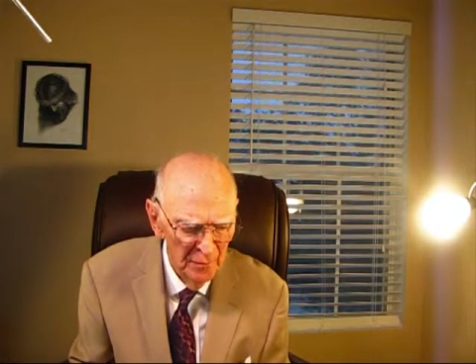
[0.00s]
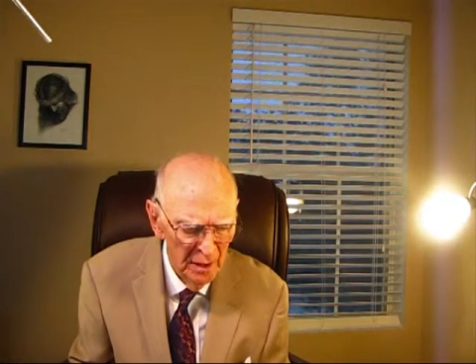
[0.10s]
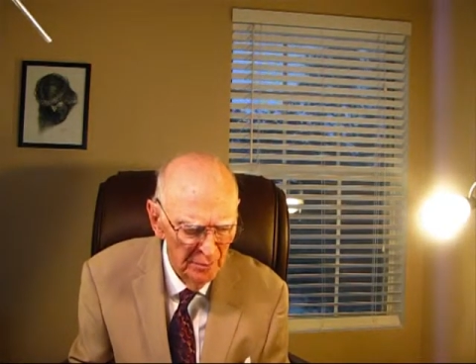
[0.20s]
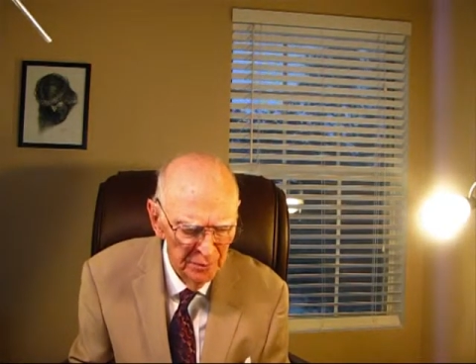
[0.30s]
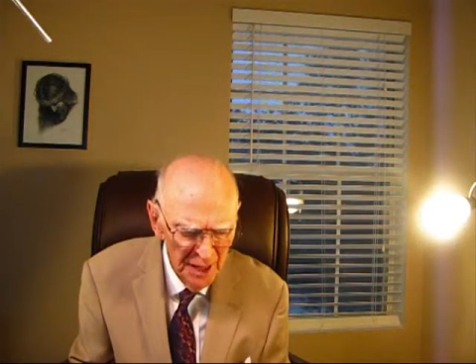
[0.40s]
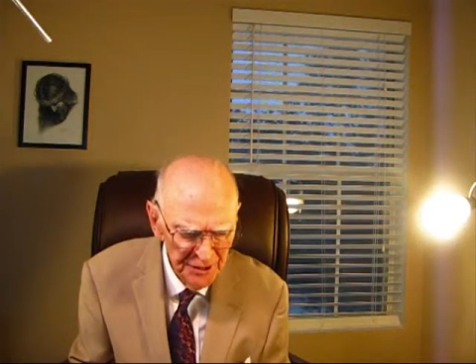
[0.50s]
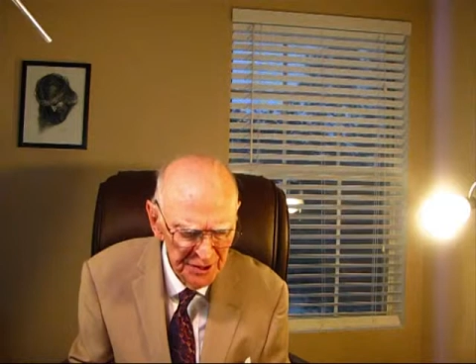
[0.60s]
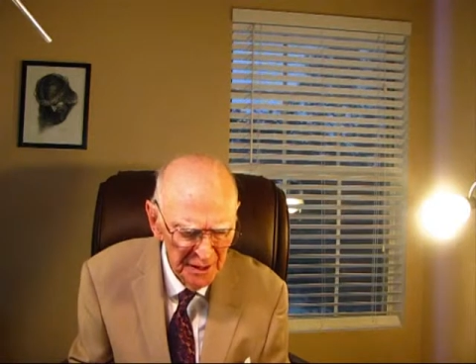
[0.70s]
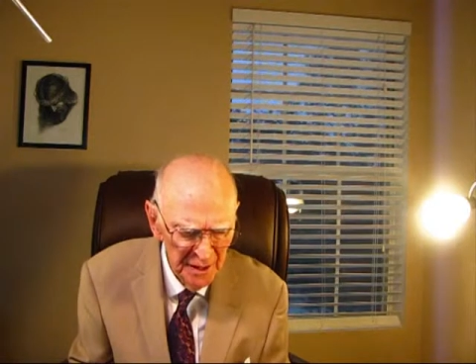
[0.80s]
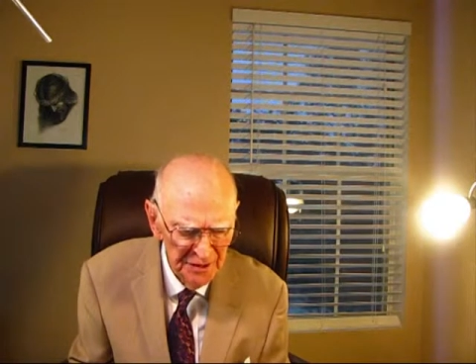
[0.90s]
Uh,
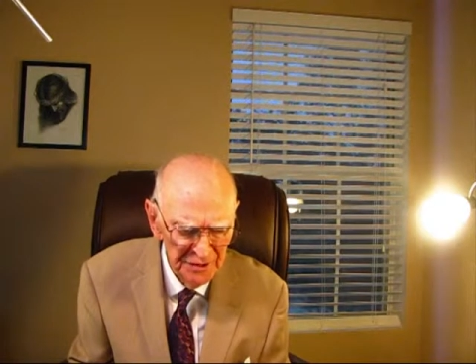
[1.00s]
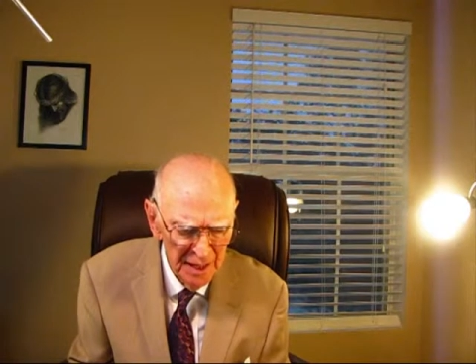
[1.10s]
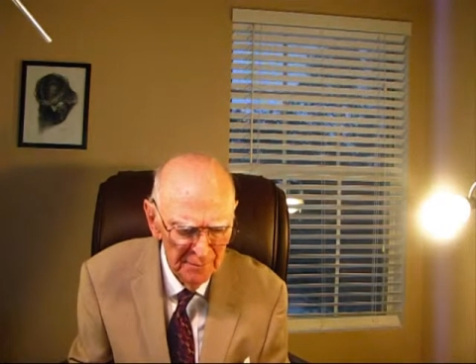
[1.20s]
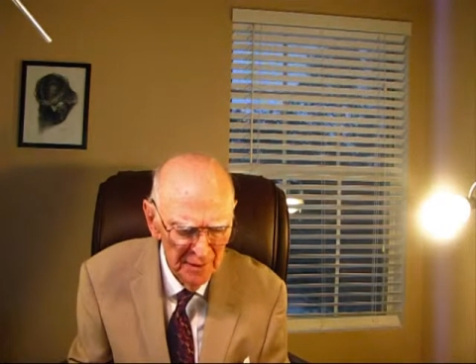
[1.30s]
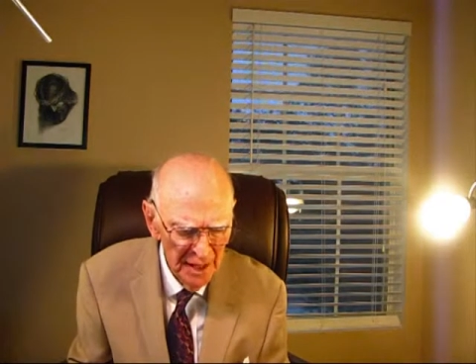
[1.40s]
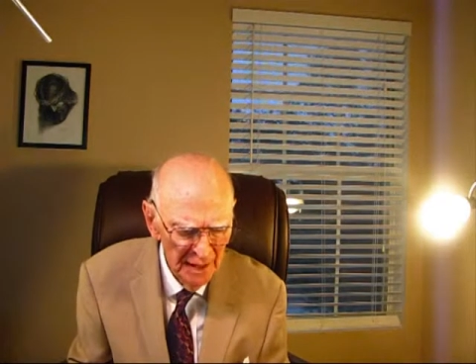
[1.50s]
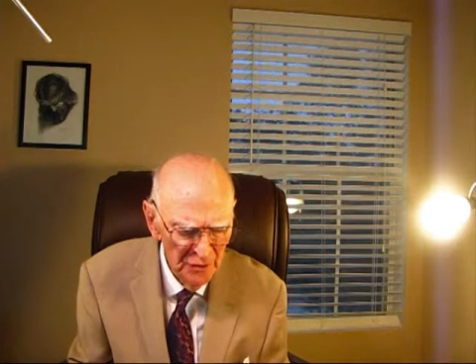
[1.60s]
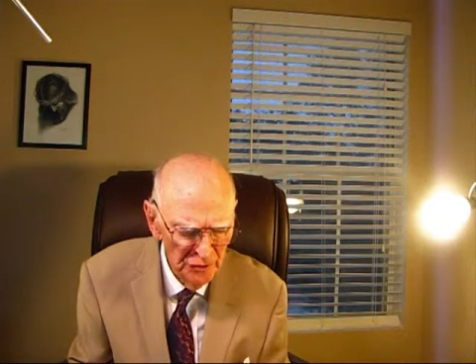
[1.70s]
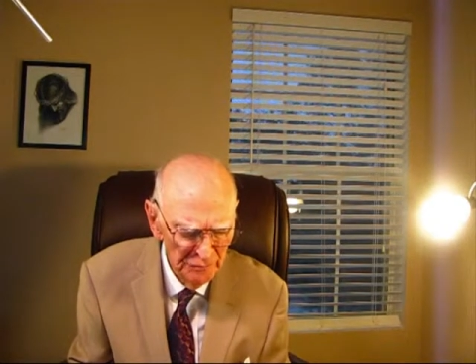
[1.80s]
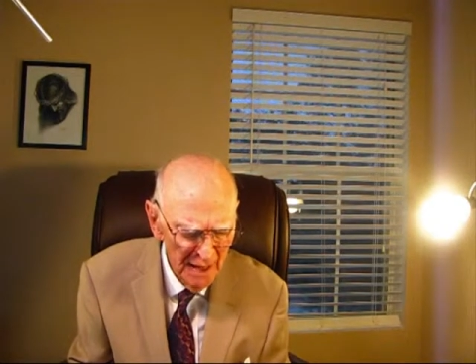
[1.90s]
blessed is that man
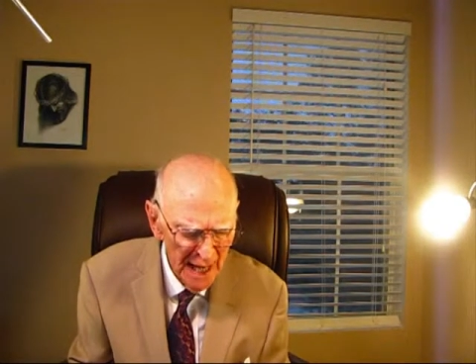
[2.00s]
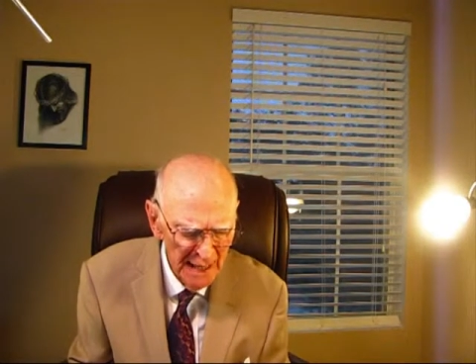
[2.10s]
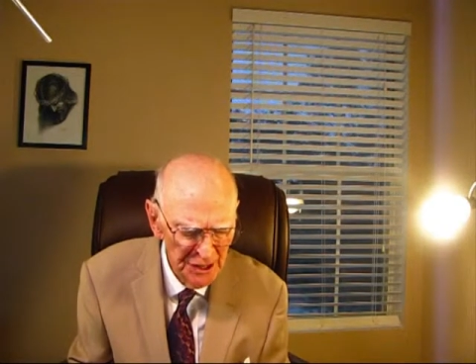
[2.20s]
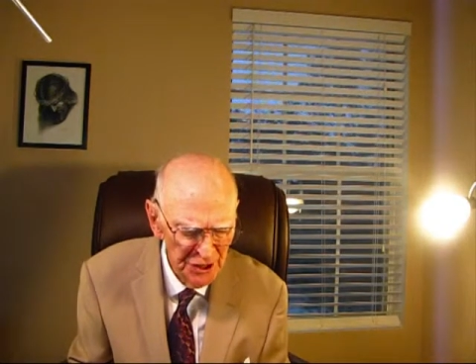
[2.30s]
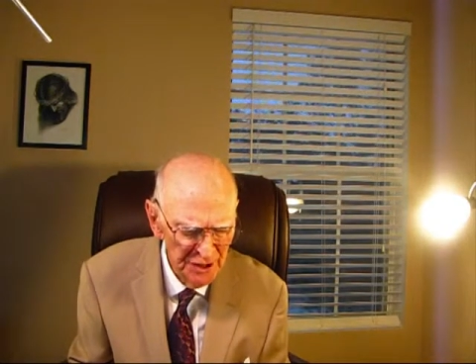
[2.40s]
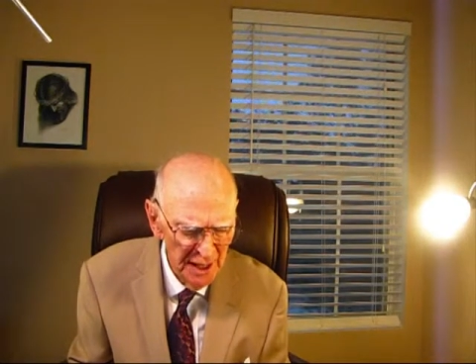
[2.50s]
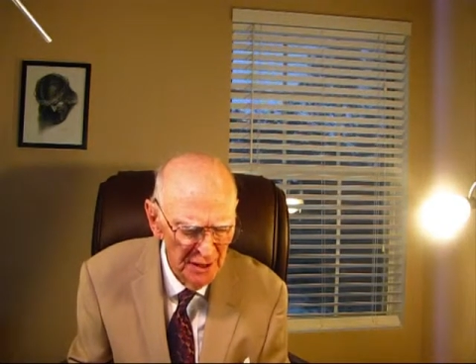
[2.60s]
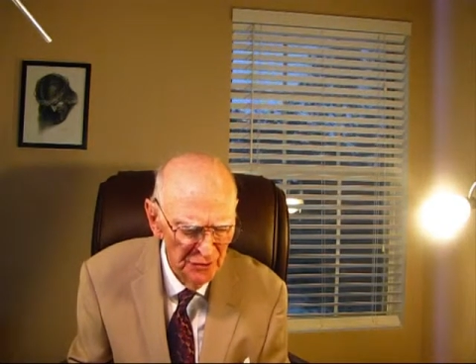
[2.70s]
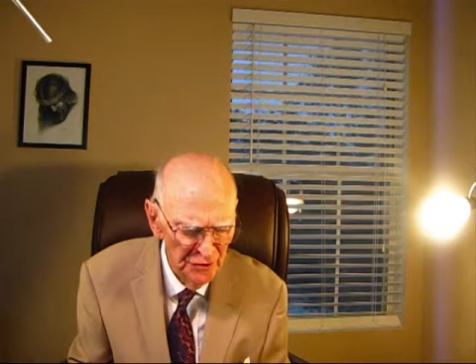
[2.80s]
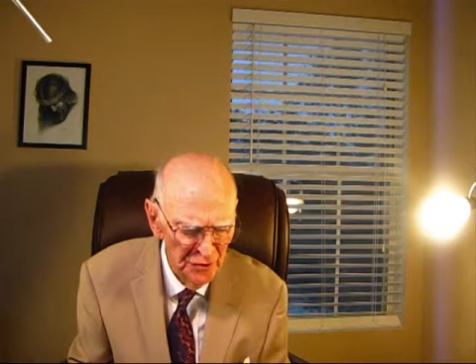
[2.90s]
whose mind is
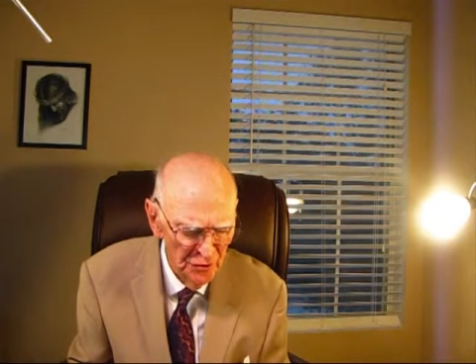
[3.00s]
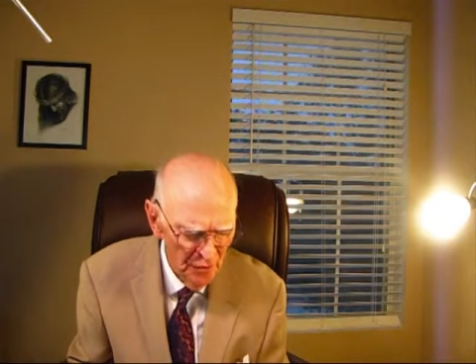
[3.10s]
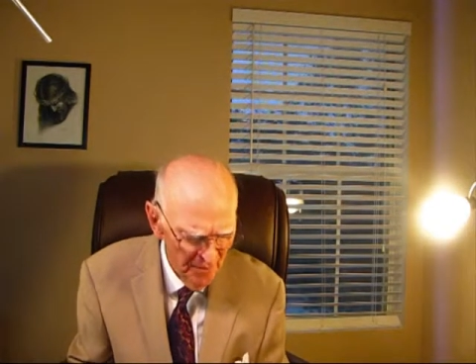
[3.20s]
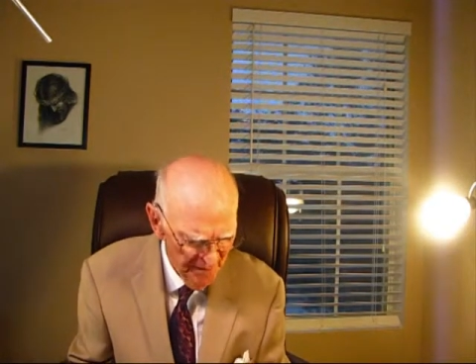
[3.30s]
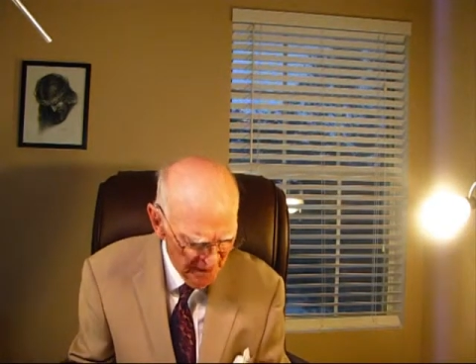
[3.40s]
stayed on you,